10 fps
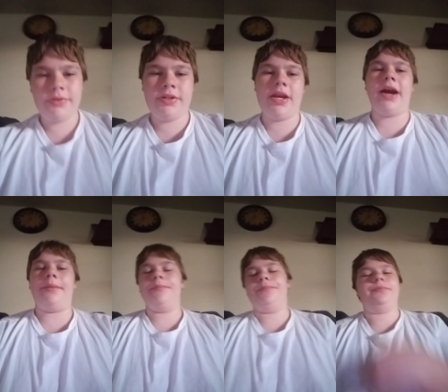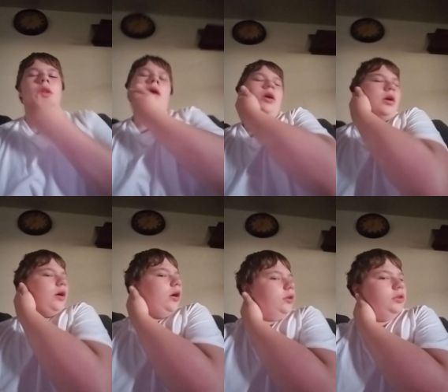yeah.
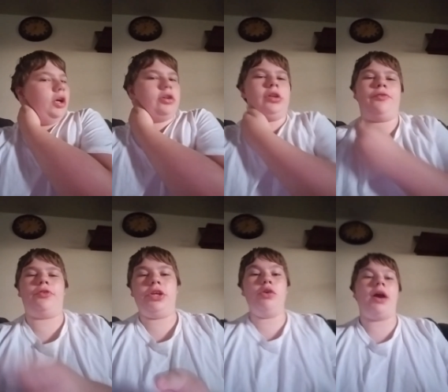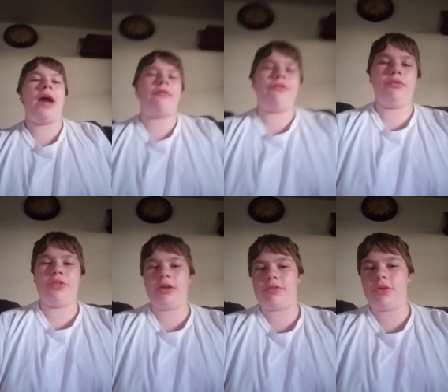Luckily for you, I have a few
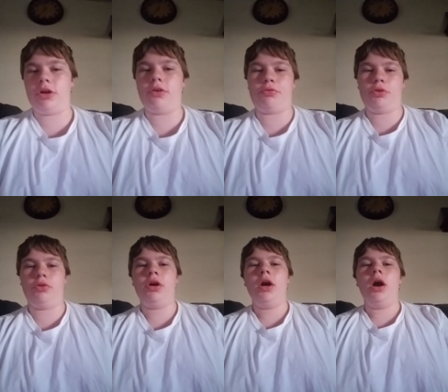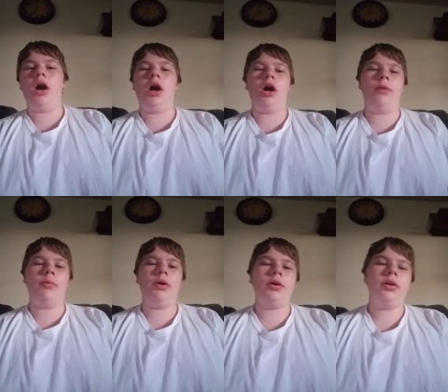things to go through.
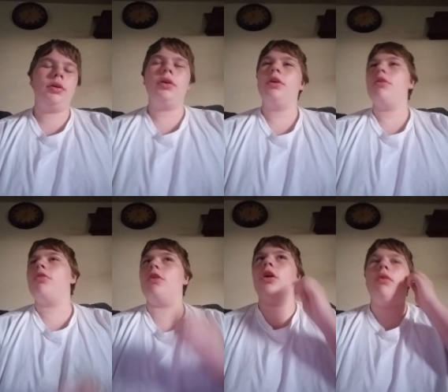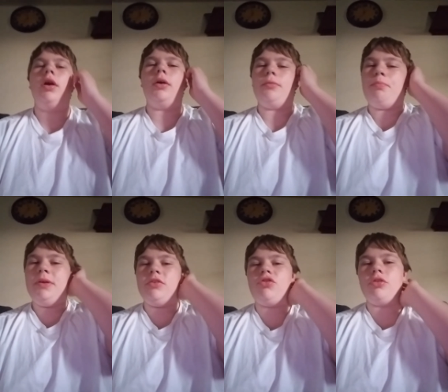Um. So uh,
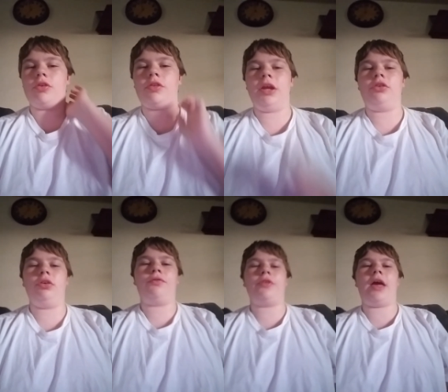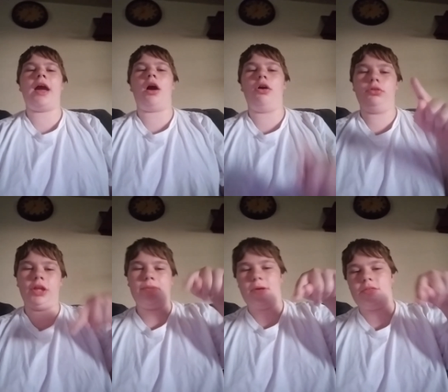be sure to stay tuned for that. I'll
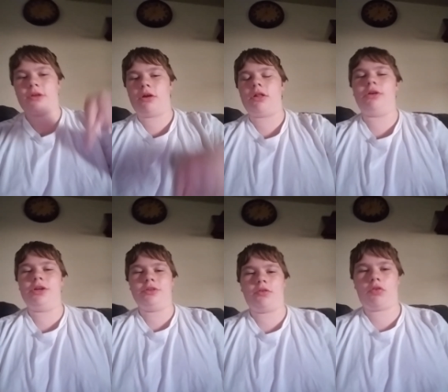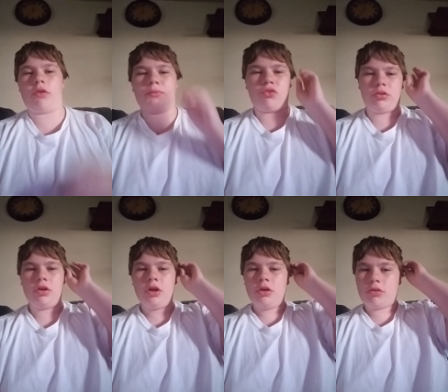link my SoundCloud in the description
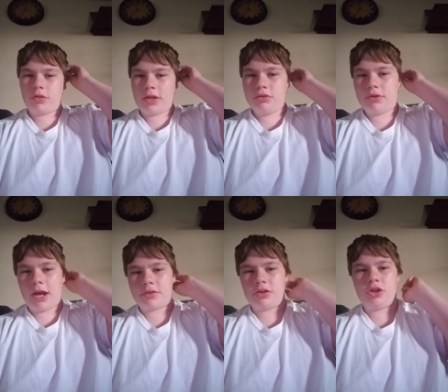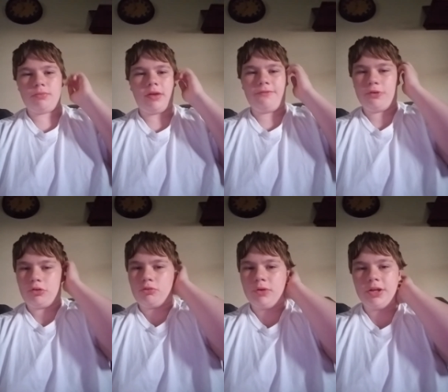so that you guys can hear my
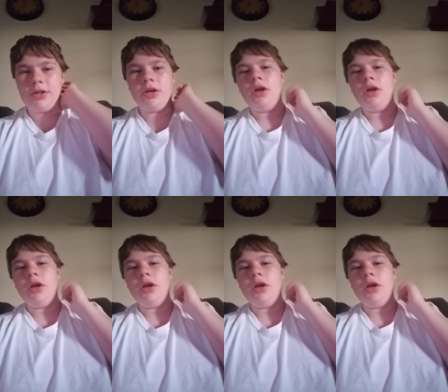first one.